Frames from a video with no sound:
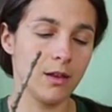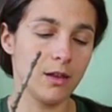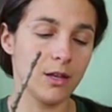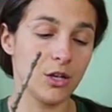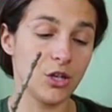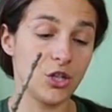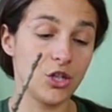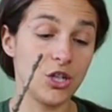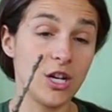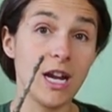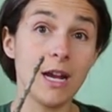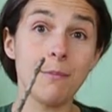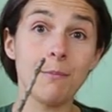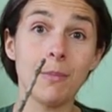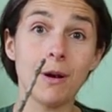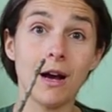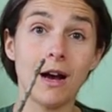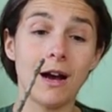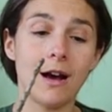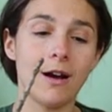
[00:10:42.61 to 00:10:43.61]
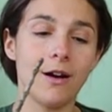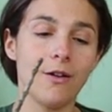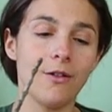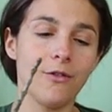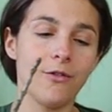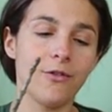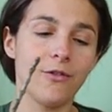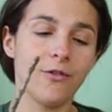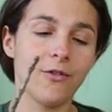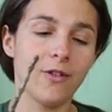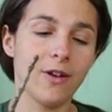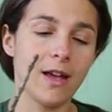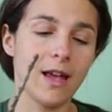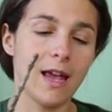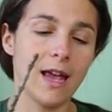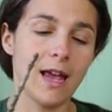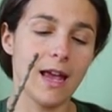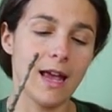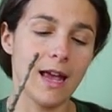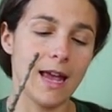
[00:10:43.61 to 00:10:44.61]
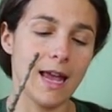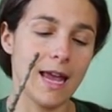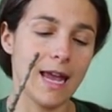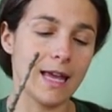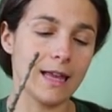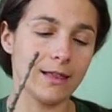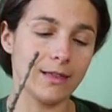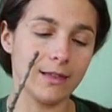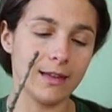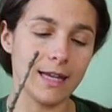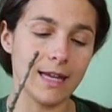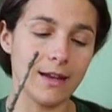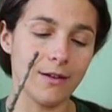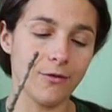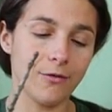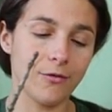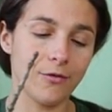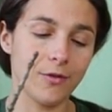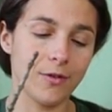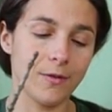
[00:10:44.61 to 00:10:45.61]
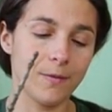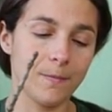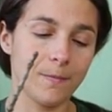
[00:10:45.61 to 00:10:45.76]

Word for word: the shape of a leaf.